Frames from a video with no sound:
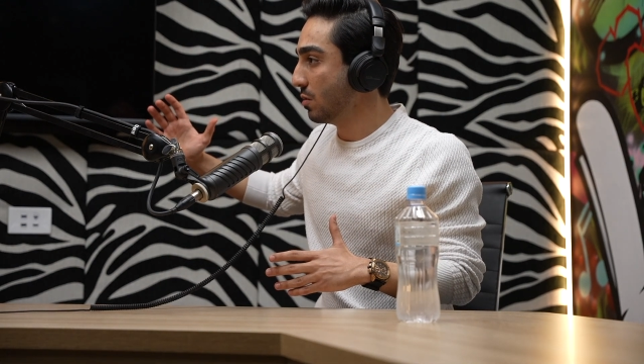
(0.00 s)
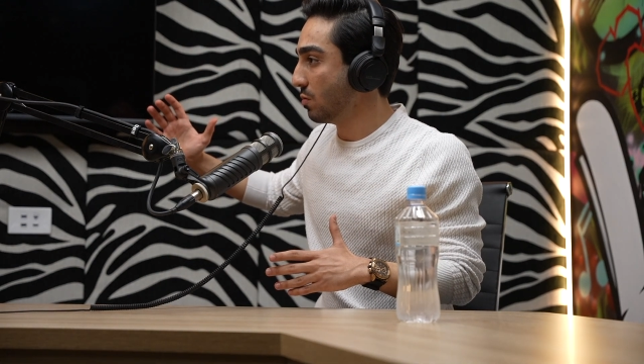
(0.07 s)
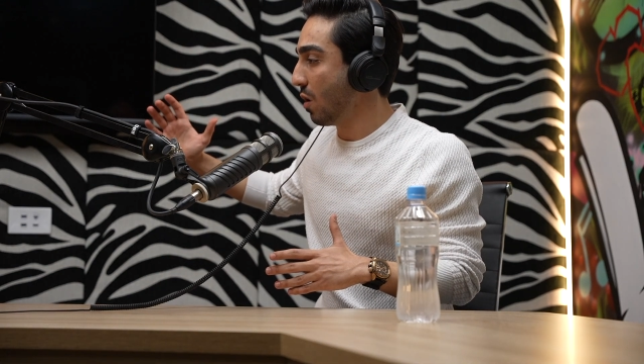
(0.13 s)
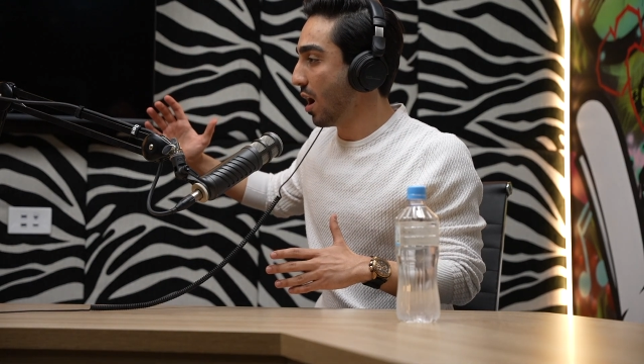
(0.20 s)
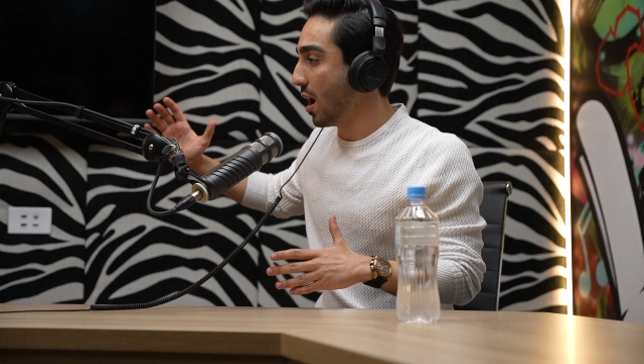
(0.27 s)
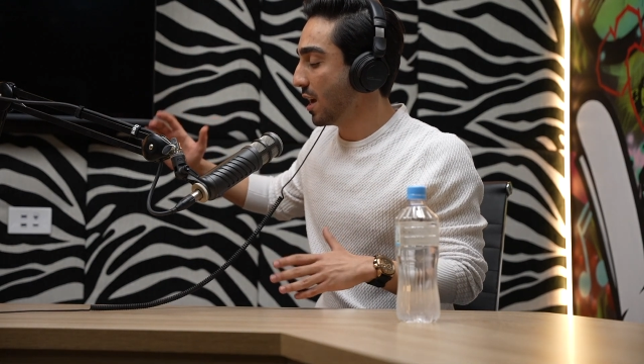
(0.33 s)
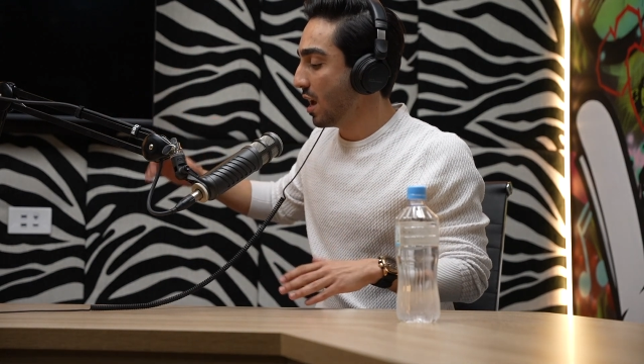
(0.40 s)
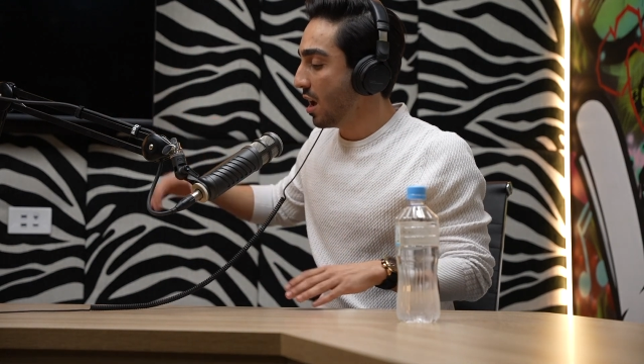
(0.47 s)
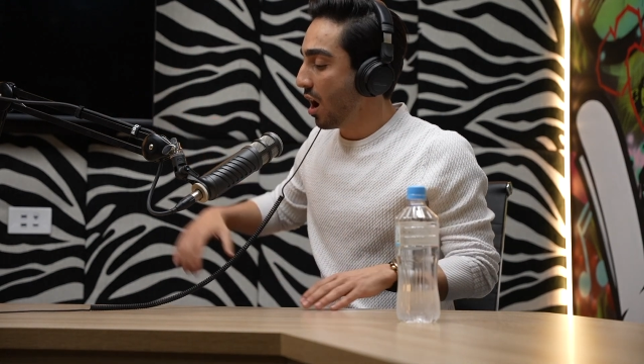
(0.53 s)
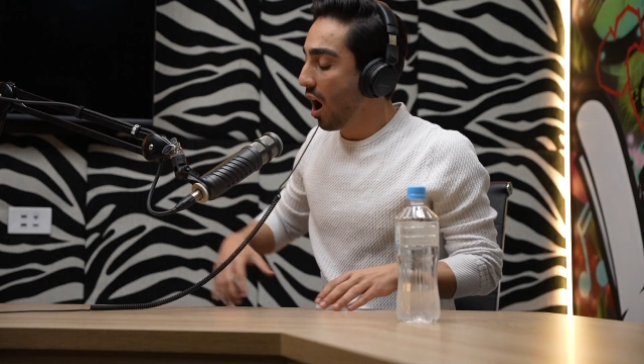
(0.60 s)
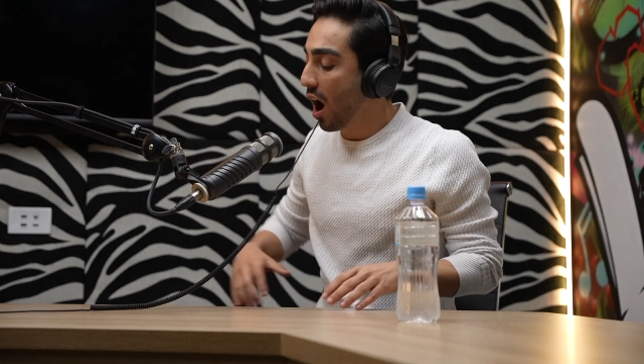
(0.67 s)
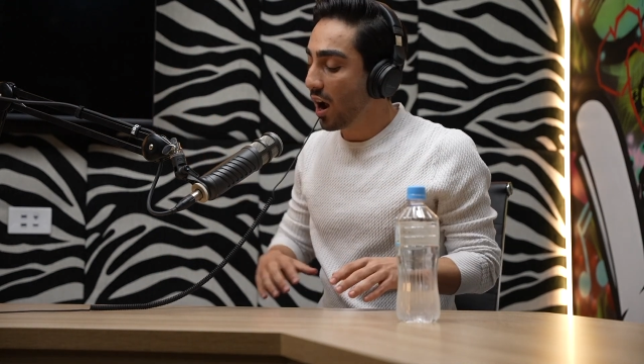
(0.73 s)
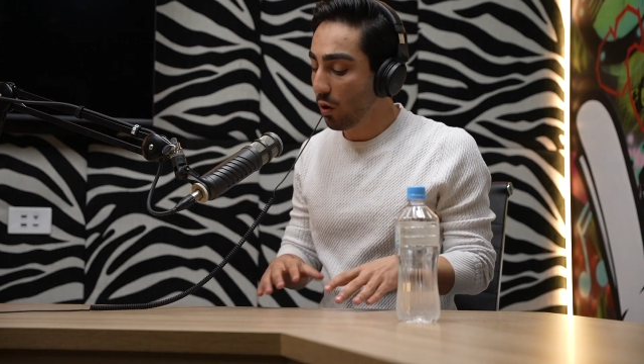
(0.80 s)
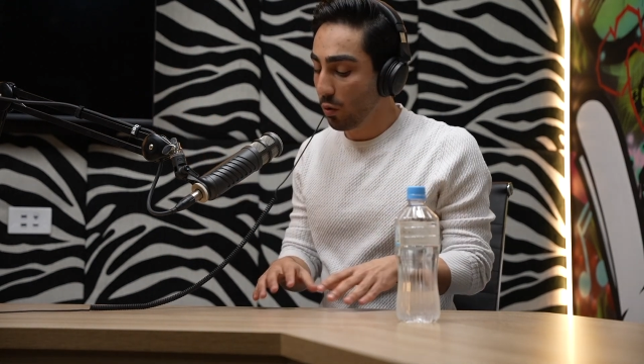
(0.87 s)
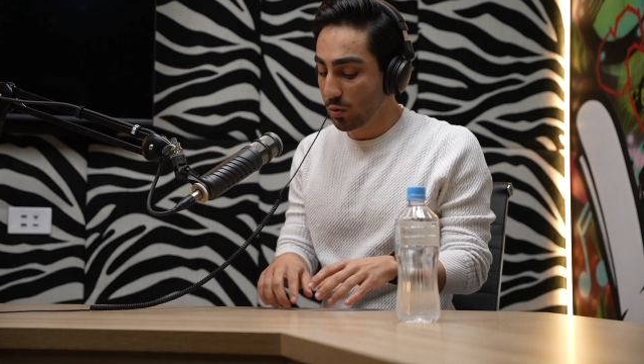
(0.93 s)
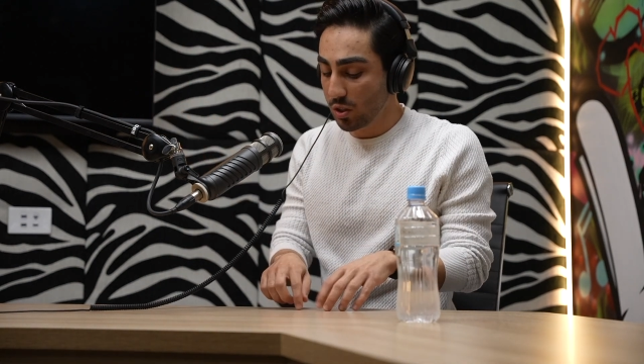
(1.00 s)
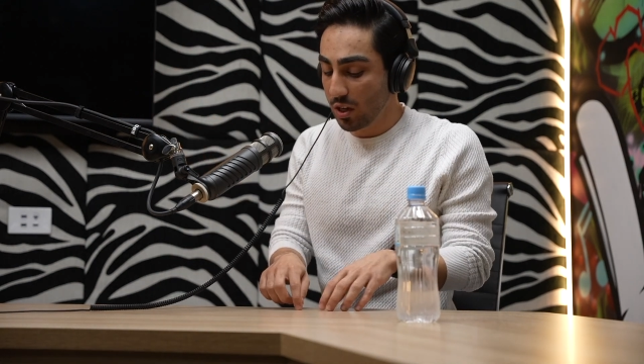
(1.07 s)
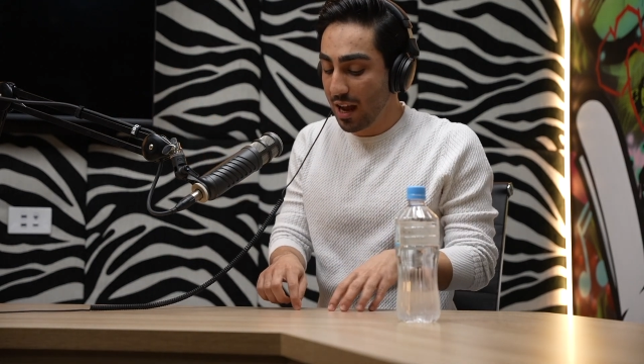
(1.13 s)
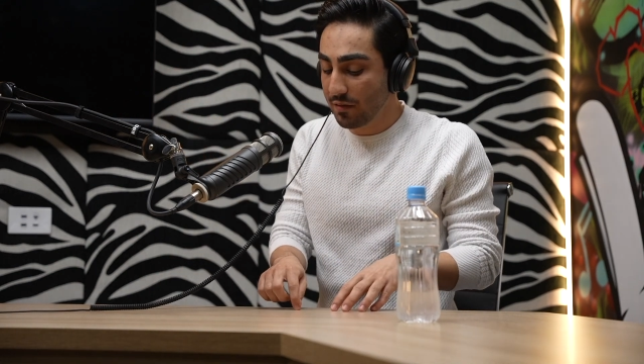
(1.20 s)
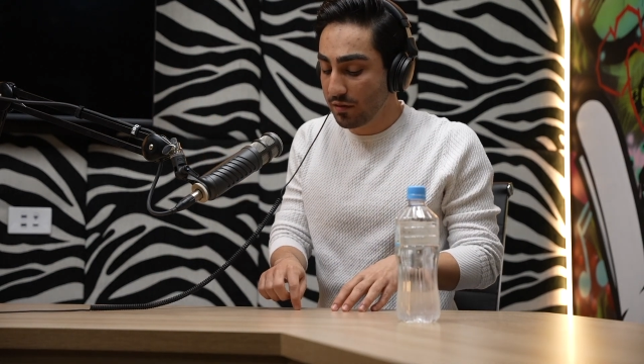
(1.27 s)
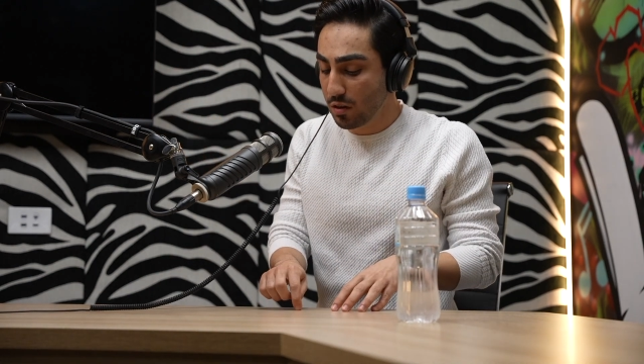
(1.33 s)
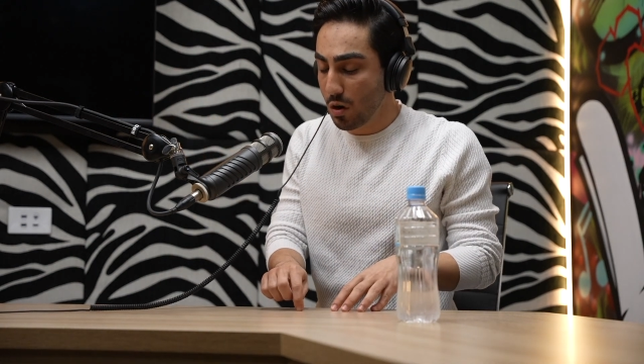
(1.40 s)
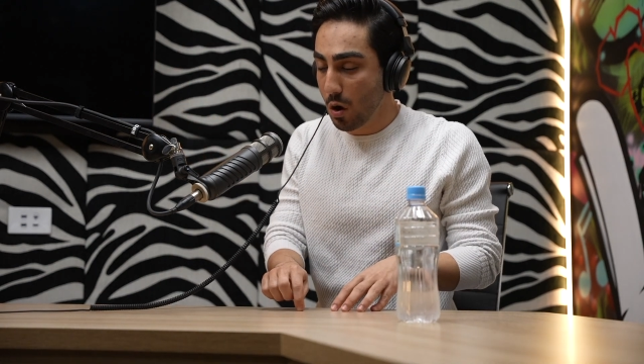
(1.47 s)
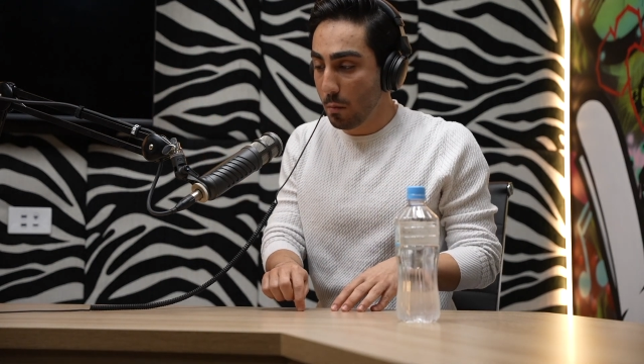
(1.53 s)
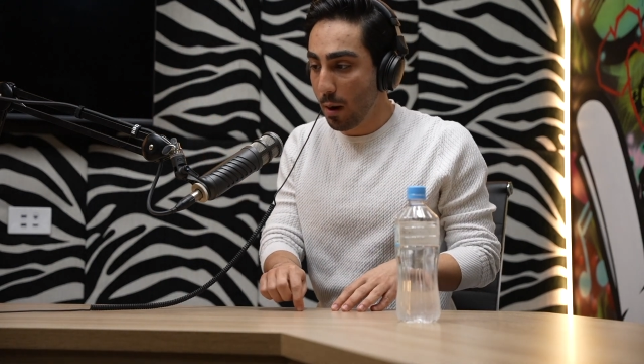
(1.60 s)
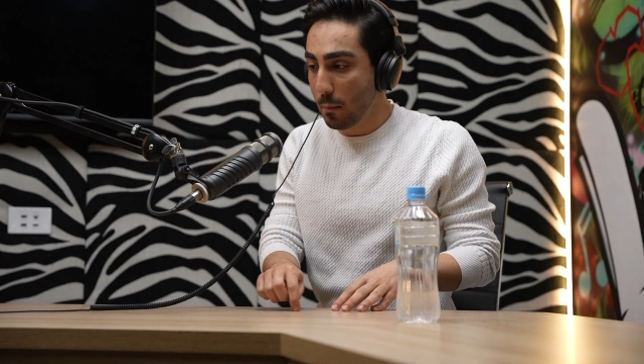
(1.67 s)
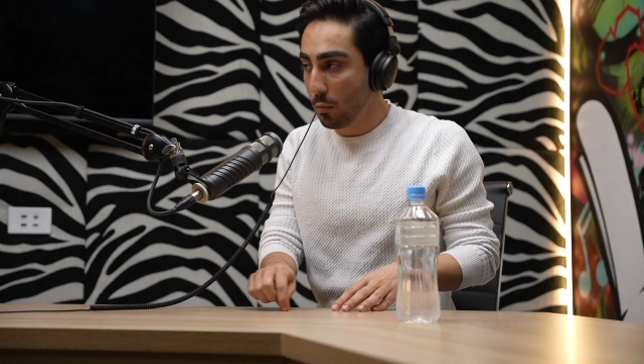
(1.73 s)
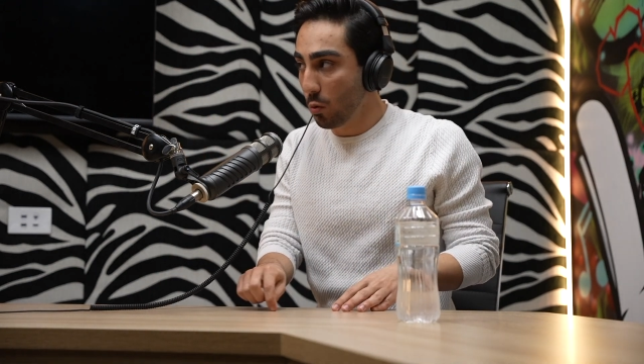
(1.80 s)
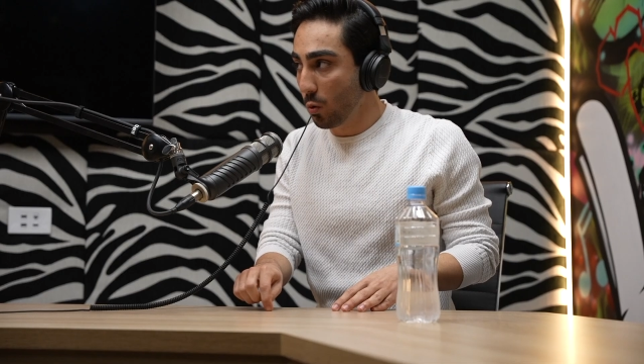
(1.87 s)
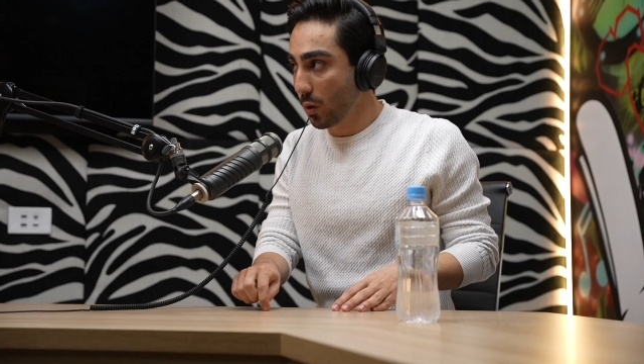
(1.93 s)
Right? I also have to know my
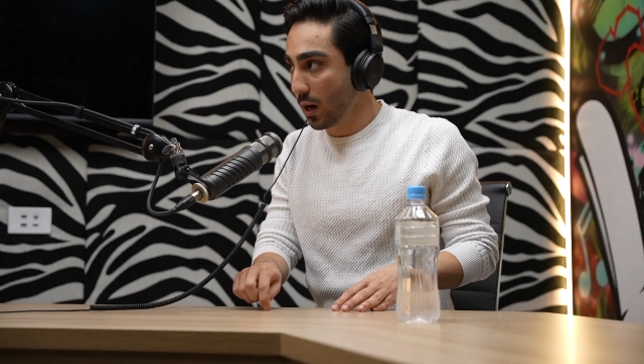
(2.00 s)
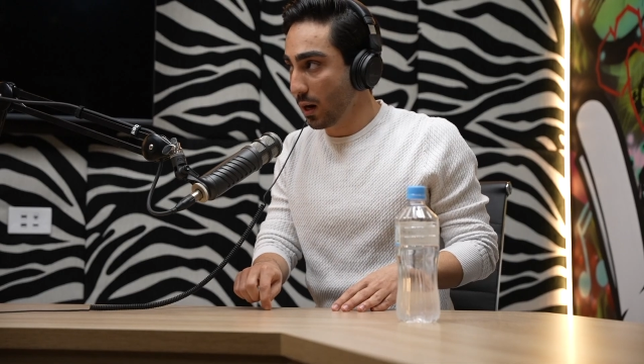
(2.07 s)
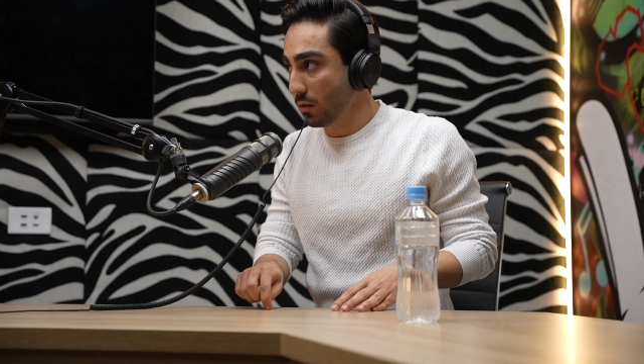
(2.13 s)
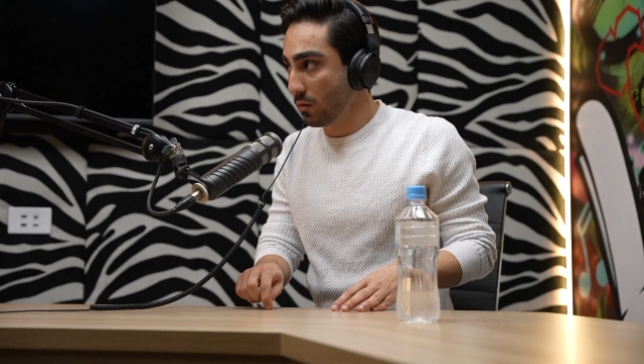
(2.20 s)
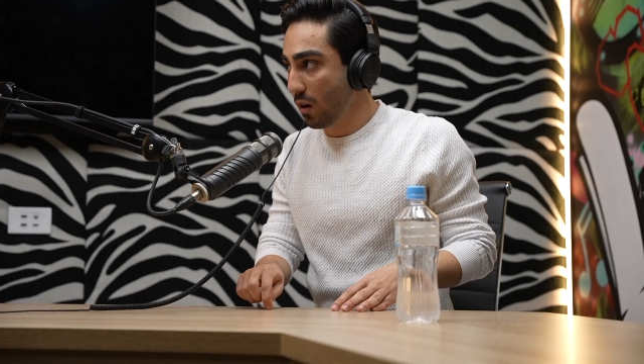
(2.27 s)
border.